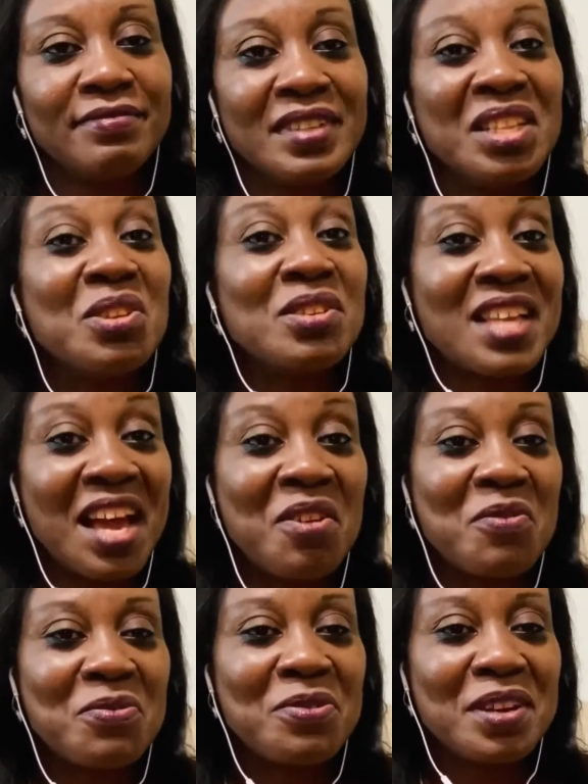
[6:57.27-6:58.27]
Those kind
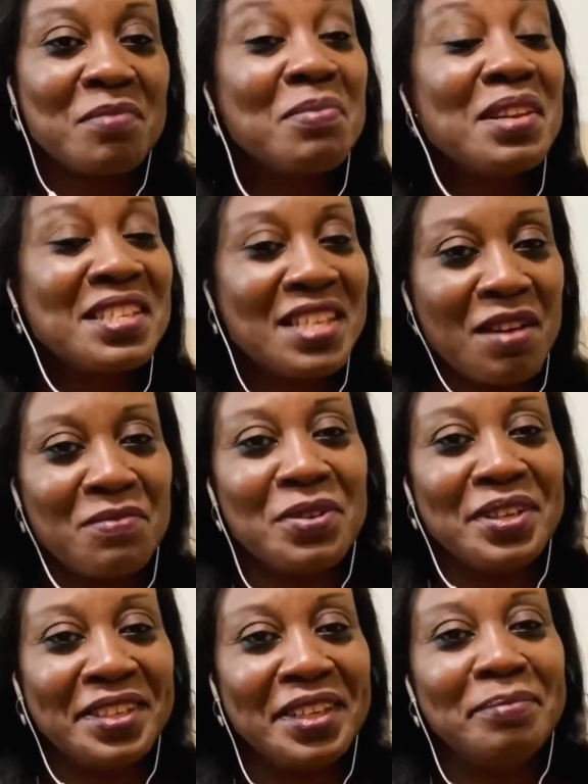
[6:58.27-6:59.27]
of friends, please
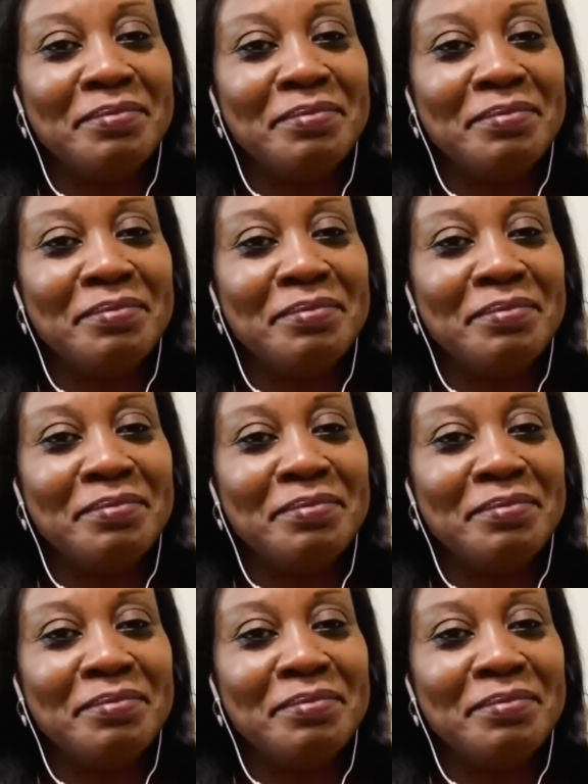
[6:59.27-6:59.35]
avoid them.